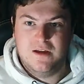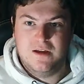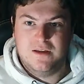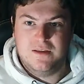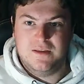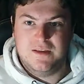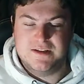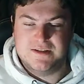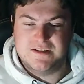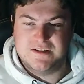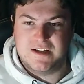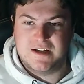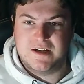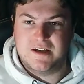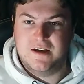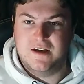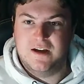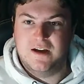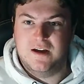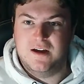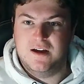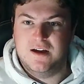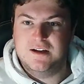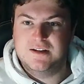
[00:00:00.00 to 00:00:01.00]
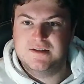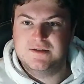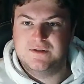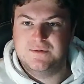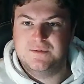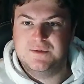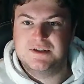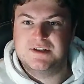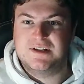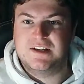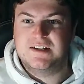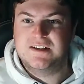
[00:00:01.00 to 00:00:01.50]
There's like it's
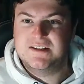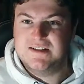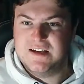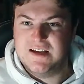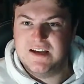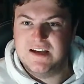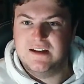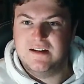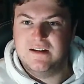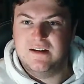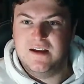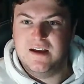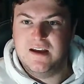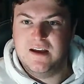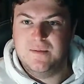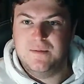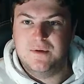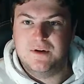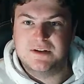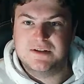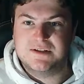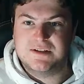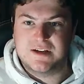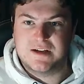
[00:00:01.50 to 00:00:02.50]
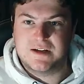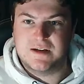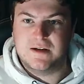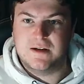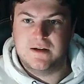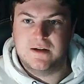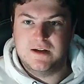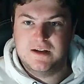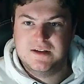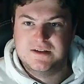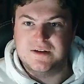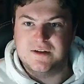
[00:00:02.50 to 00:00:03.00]
almost like D&D, but it's like
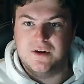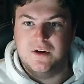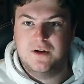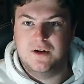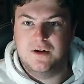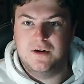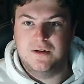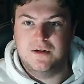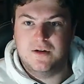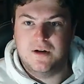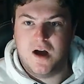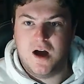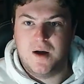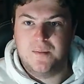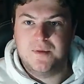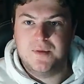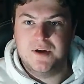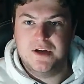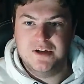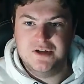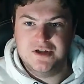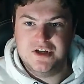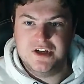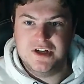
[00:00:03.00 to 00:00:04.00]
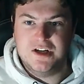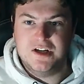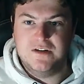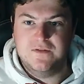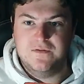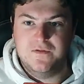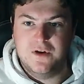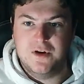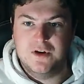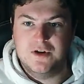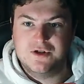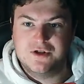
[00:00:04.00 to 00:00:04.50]
its own RPG
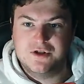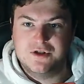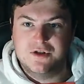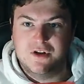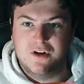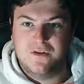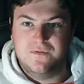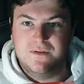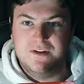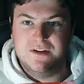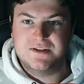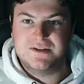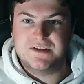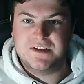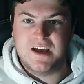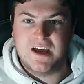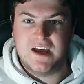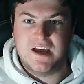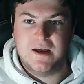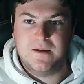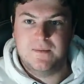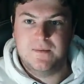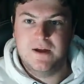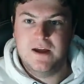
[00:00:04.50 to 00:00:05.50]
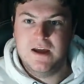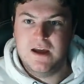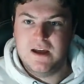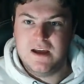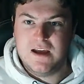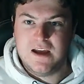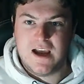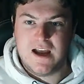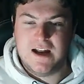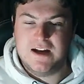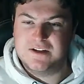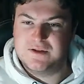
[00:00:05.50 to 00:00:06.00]
version of this game,
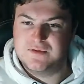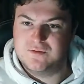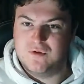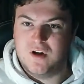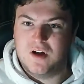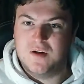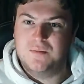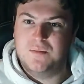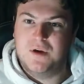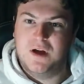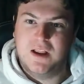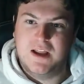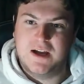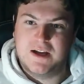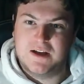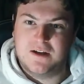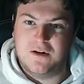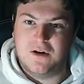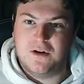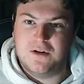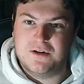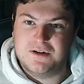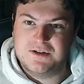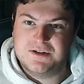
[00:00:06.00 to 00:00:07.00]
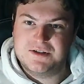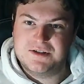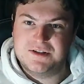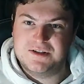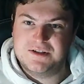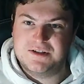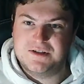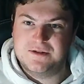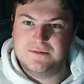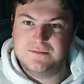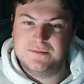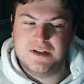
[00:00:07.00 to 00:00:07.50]
and it's run by like an honor
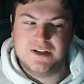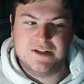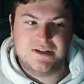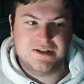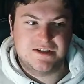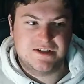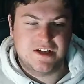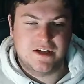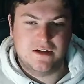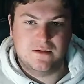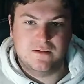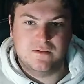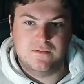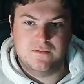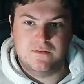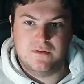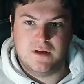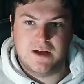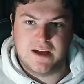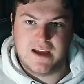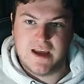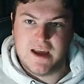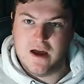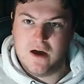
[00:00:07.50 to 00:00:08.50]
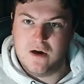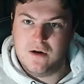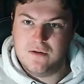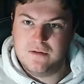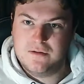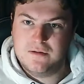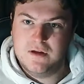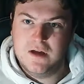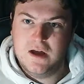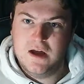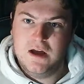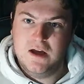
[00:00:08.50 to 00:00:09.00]
system instead of like
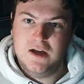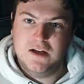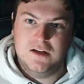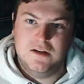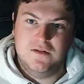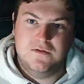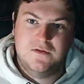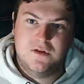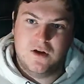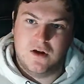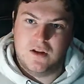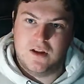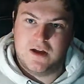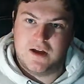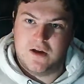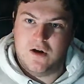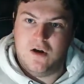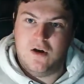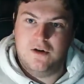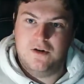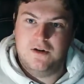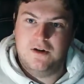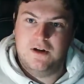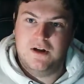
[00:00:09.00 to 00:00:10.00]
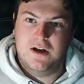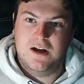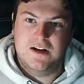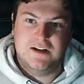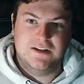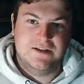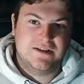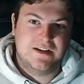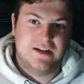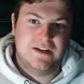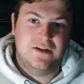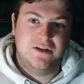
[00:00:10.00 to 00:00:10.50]
health. You've got like honor, and
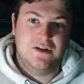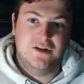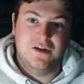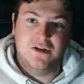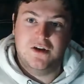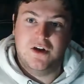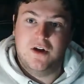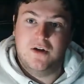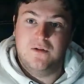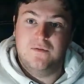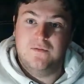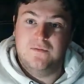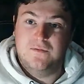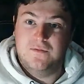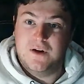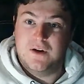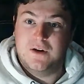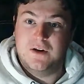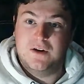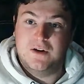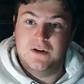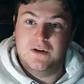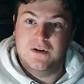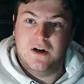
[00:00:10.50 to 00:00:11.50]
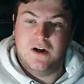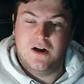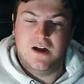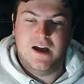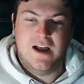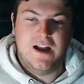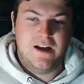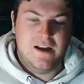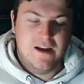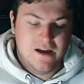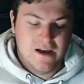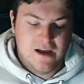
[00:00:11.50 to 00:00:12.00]
it's either you go very good,
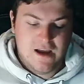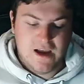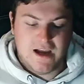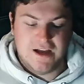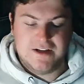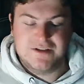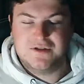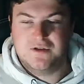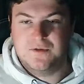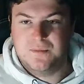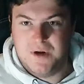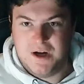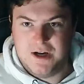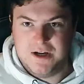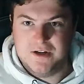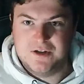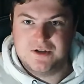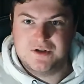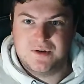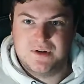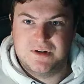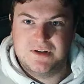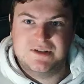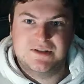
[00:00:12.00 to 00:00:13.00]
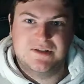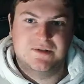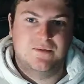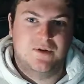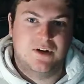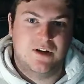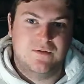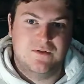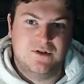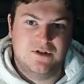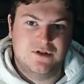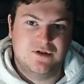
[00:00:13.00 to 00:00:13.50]
and it's all by your choices, and
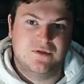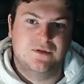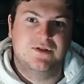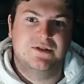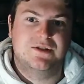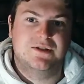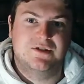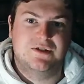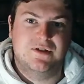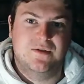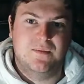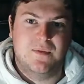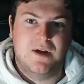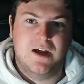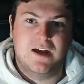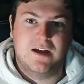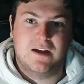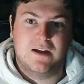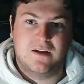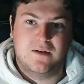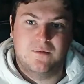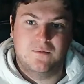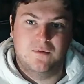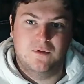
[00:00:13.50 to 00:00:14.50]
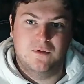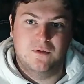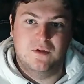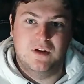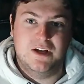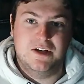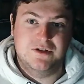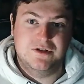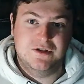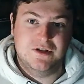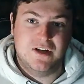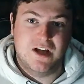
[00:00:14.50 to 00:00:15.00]
whatever choices you make will
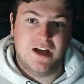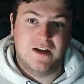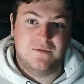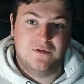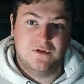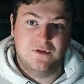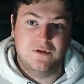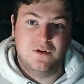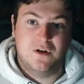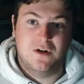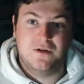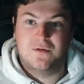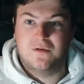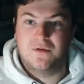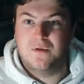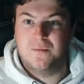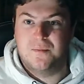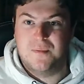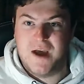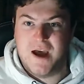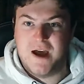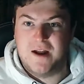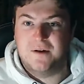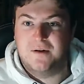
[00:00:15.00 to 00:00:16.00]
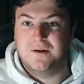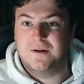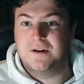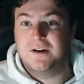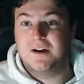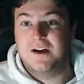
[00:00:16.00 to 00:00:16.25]
lead you to have good honor or bad honor.